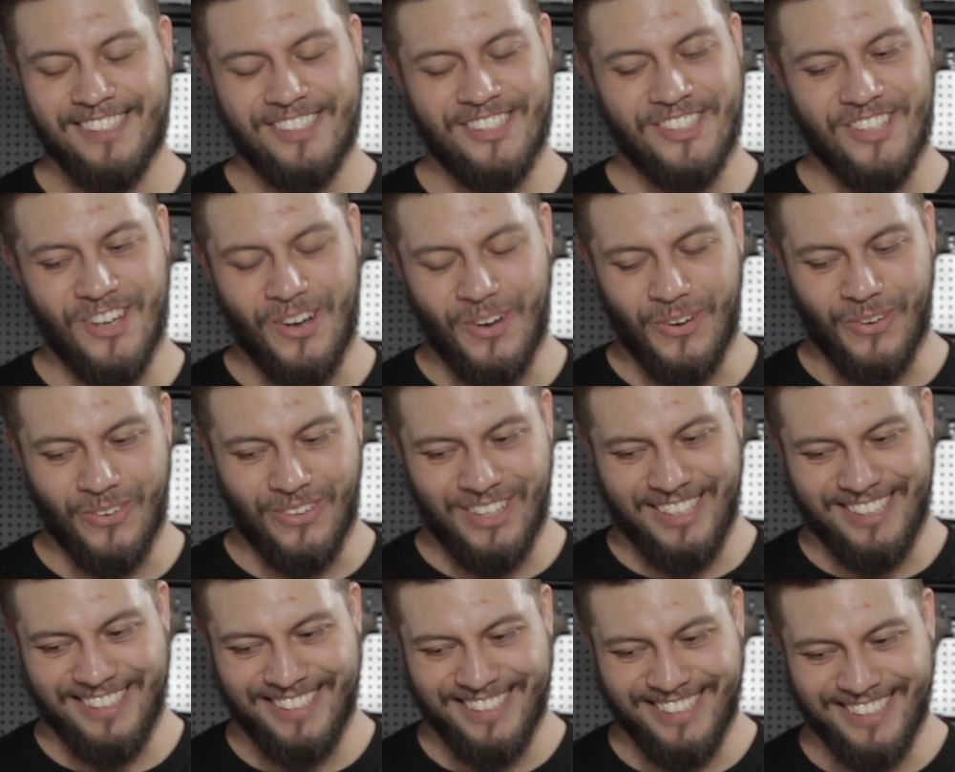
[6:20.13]
so
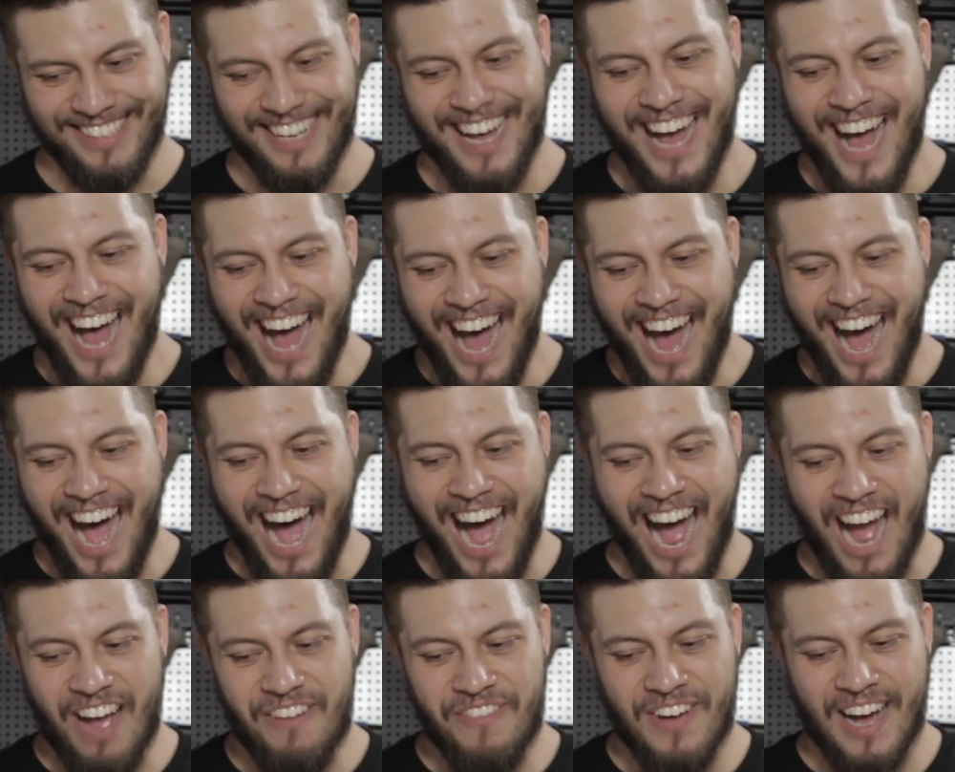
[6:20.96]

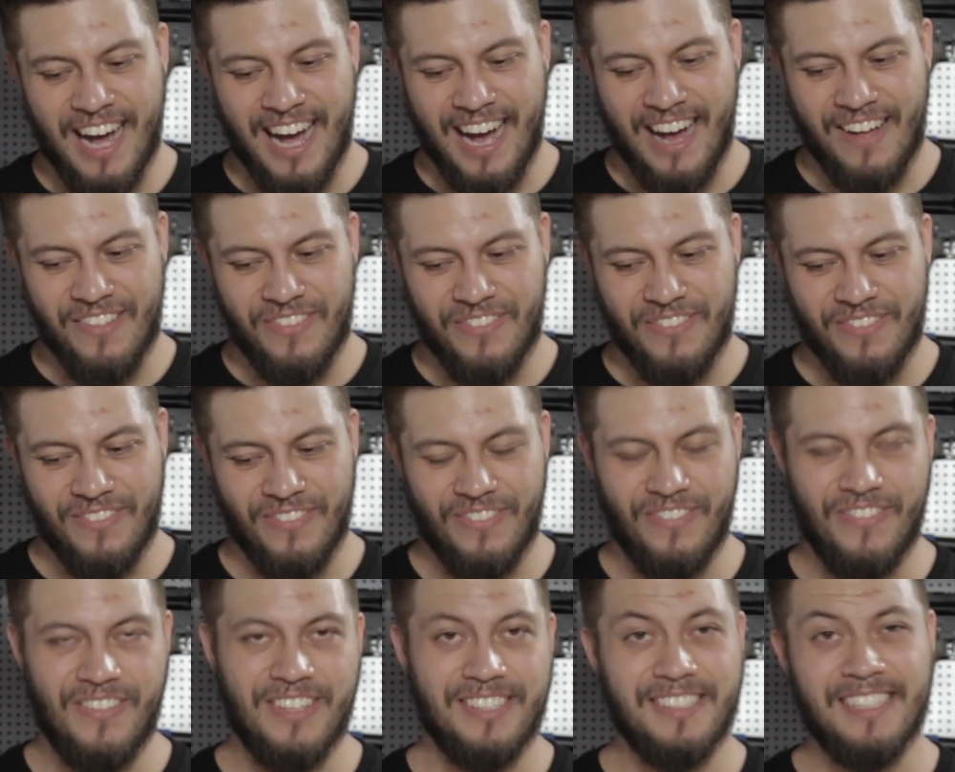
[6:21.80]
I've had
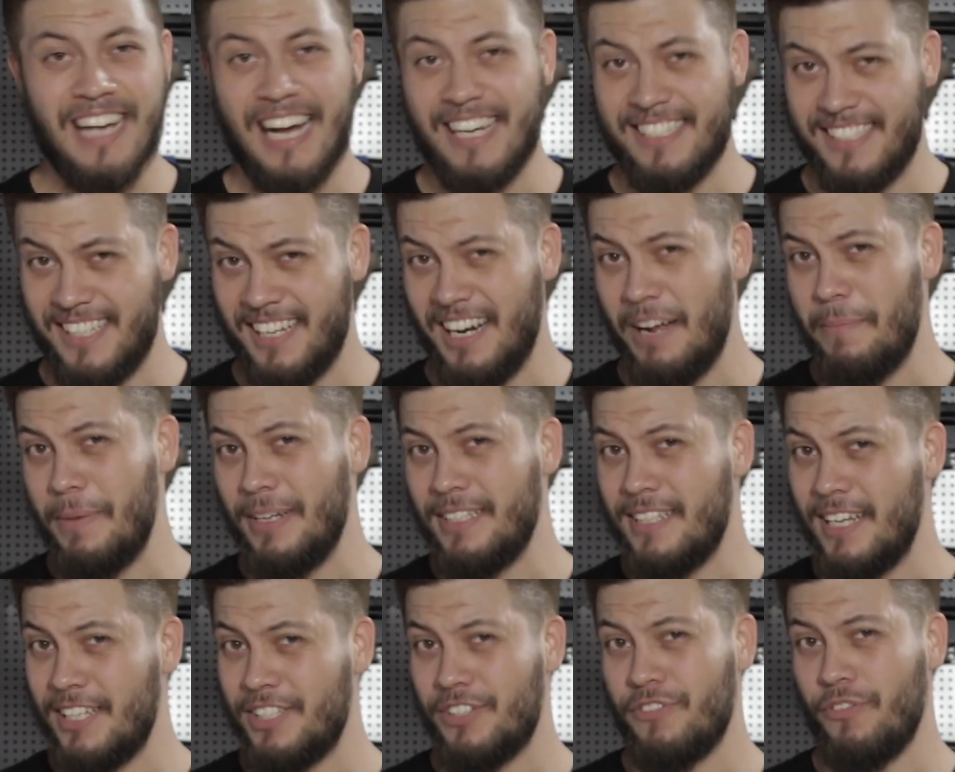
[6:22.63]
this guy sitting on my
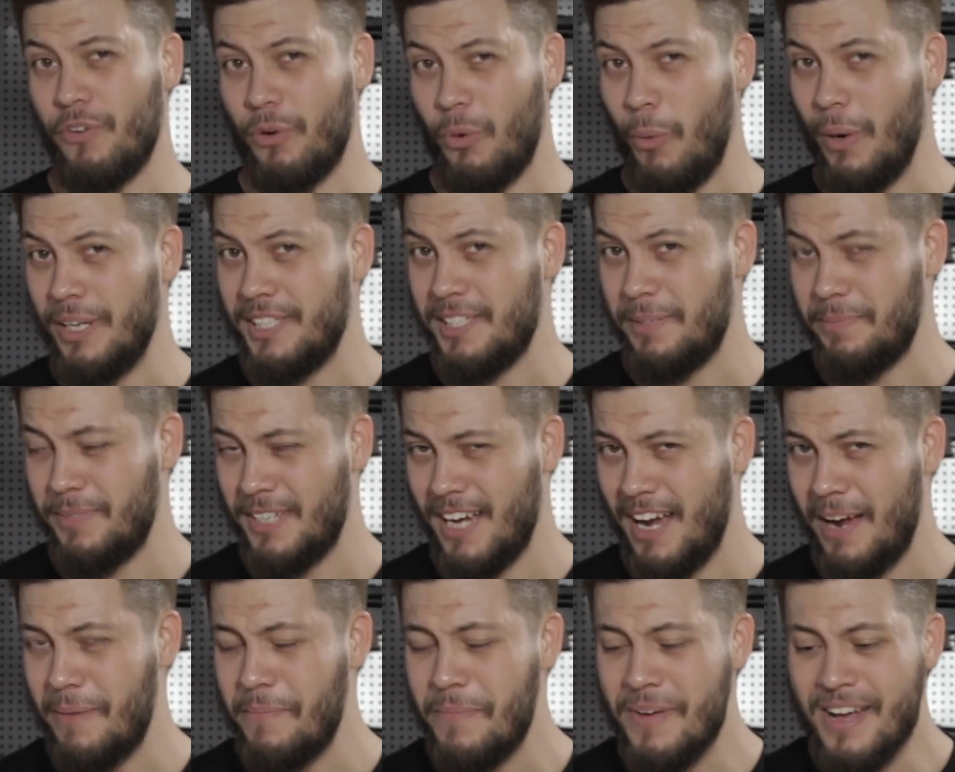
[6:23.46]
desk for quite some
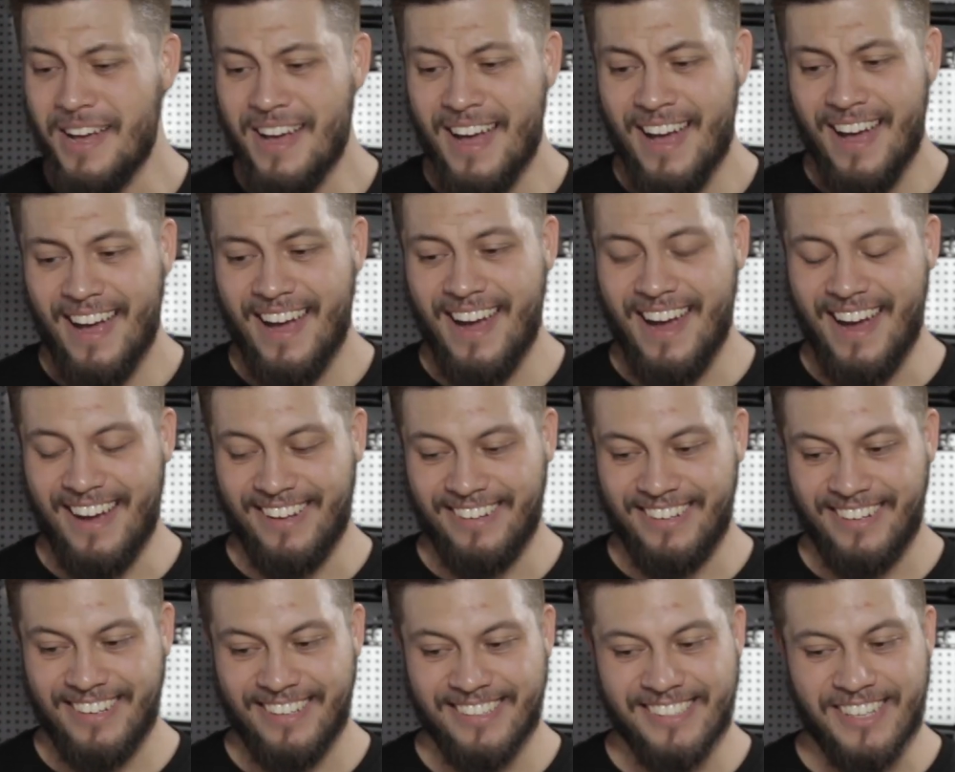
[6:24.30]
time,
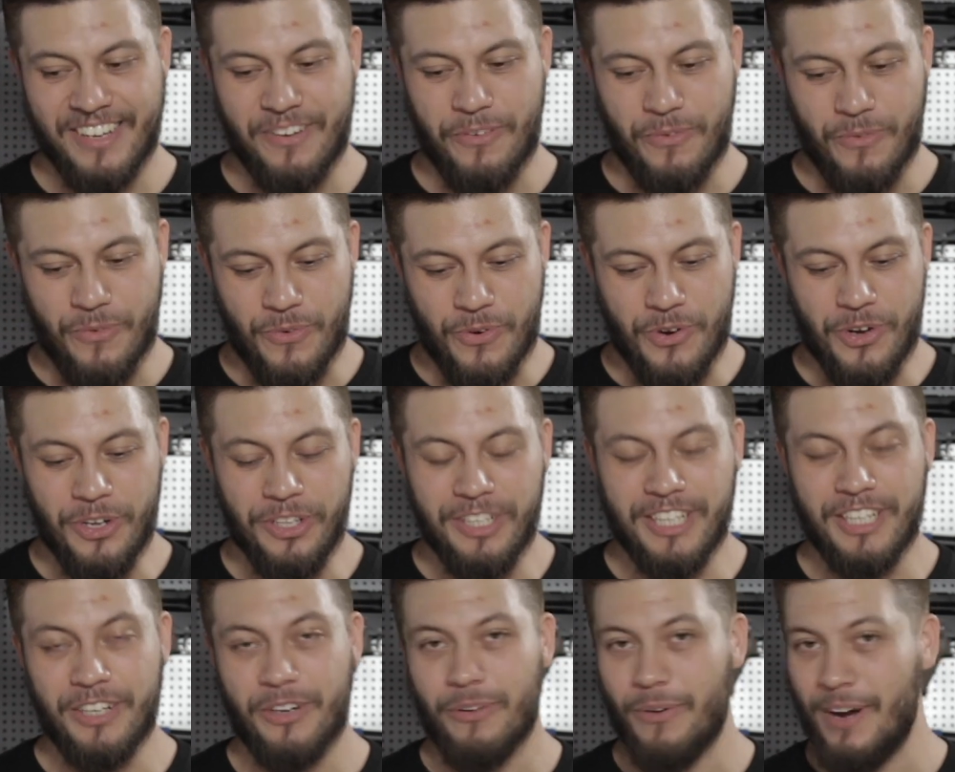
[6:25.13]
and it is a
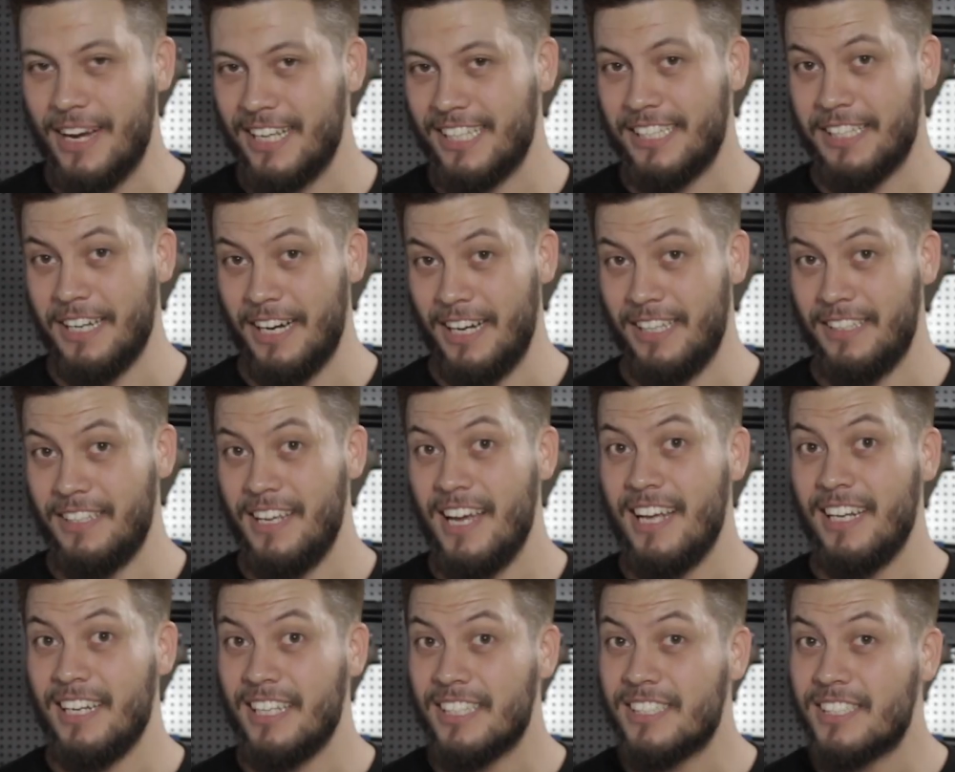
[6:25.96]
really great gun,
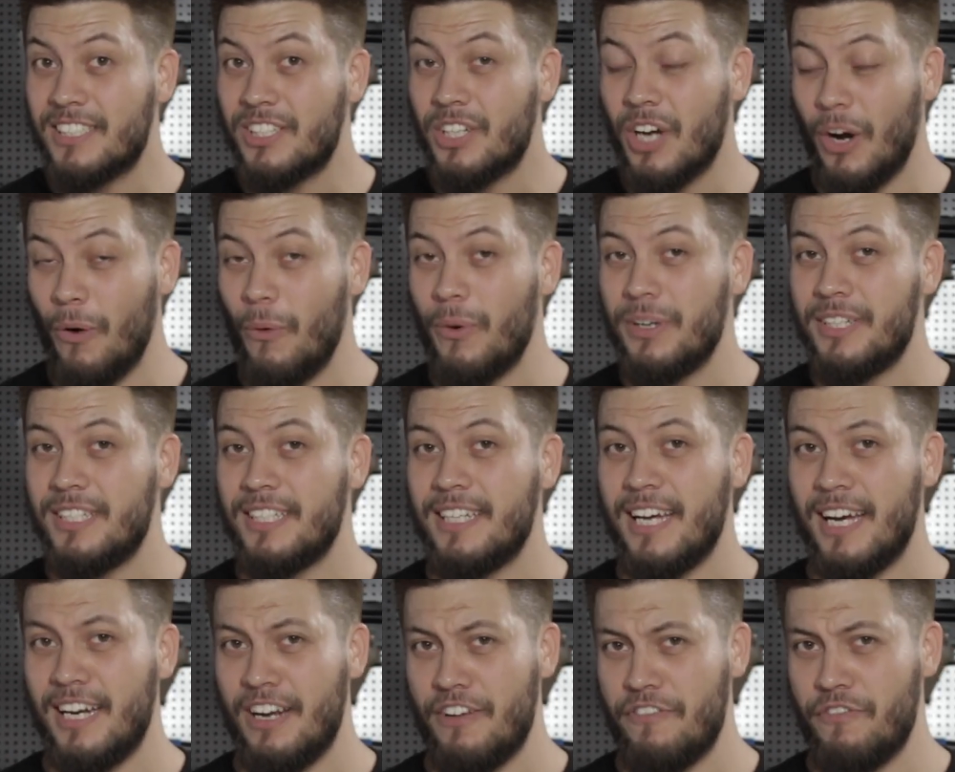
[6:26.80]
and it's going to
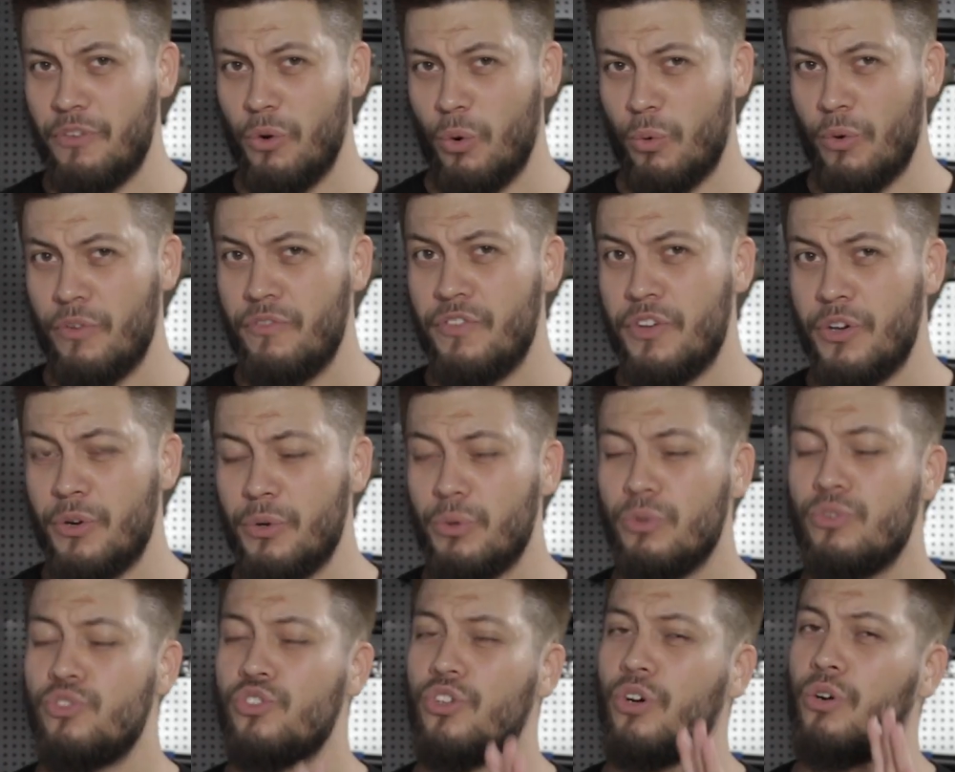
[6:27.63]
get a full
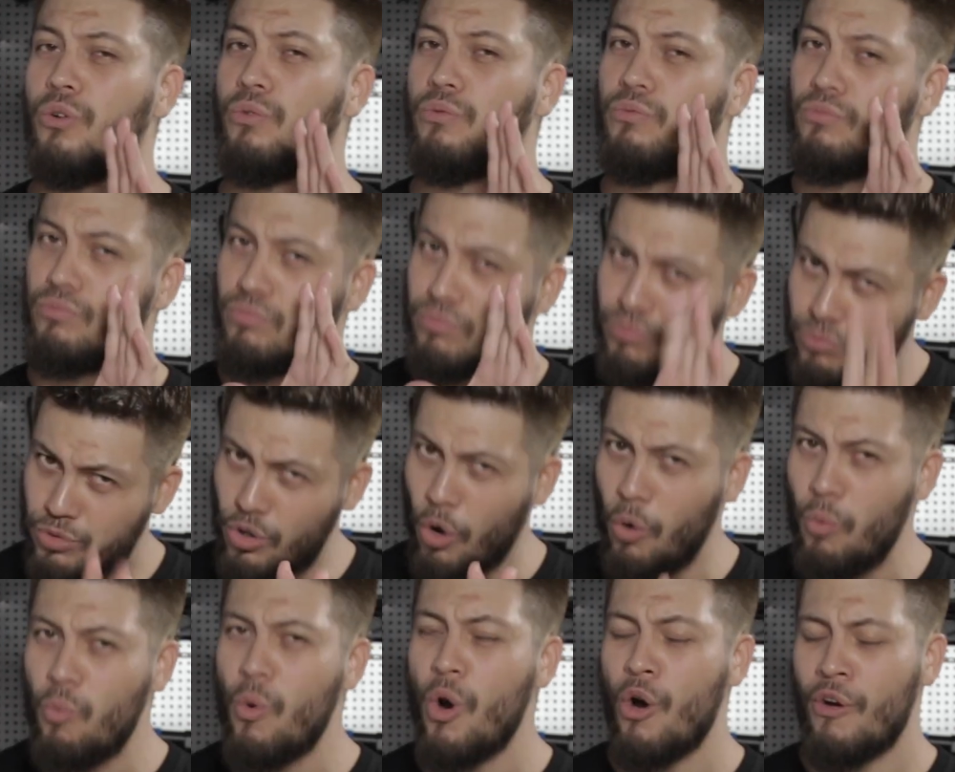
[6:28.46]
review. So
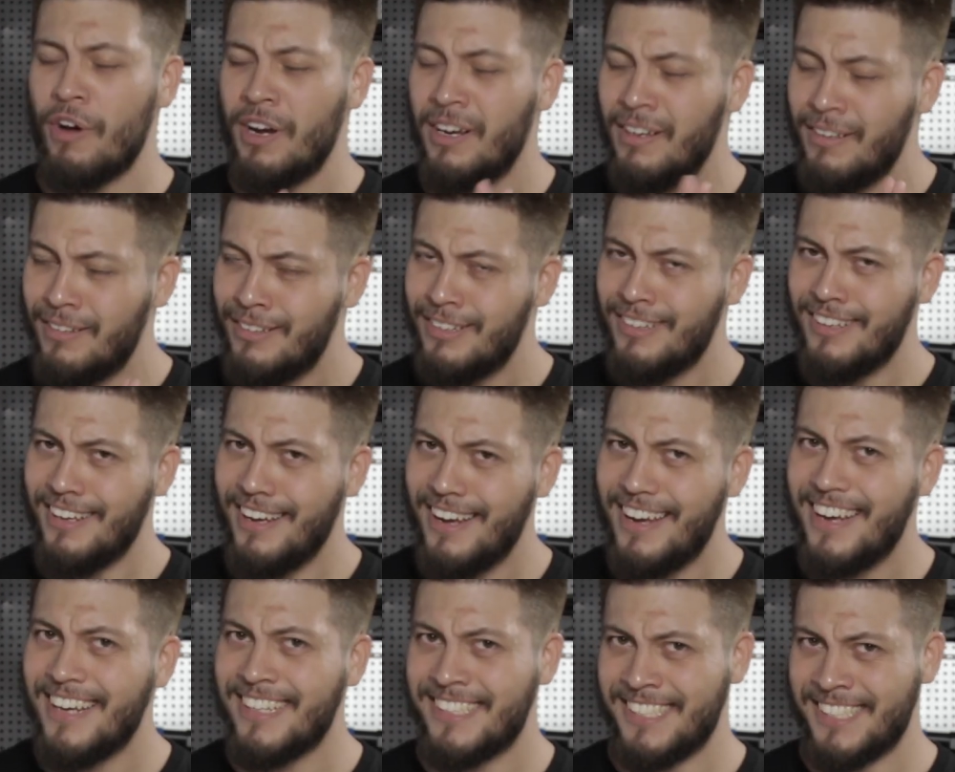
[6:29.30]
don't worry,
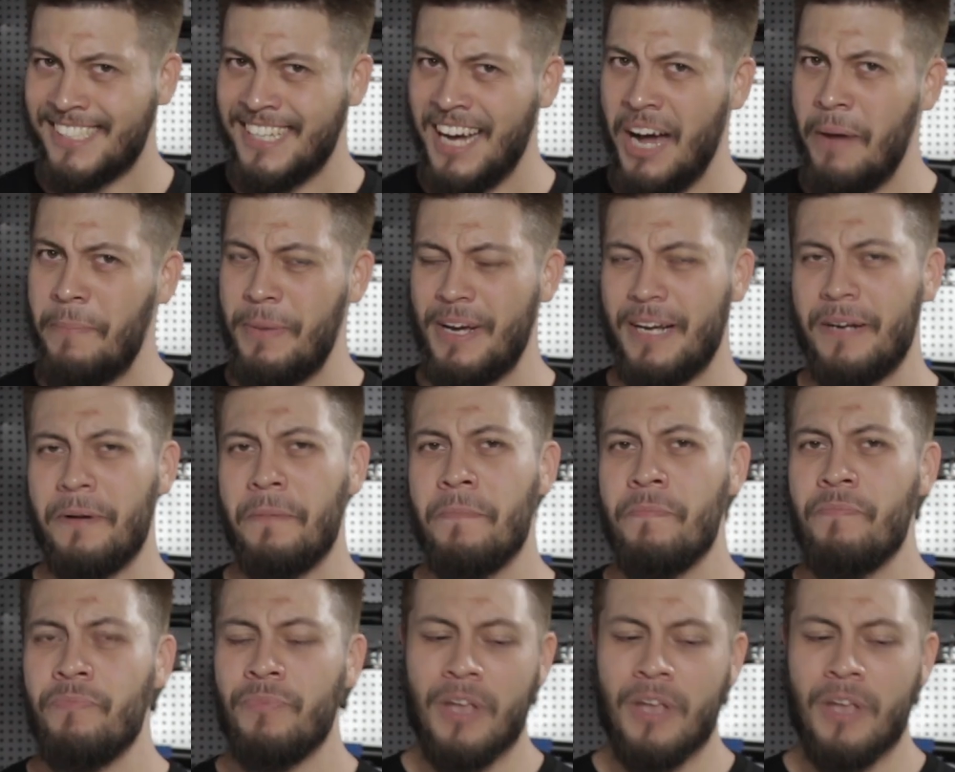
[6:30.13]
it's coming.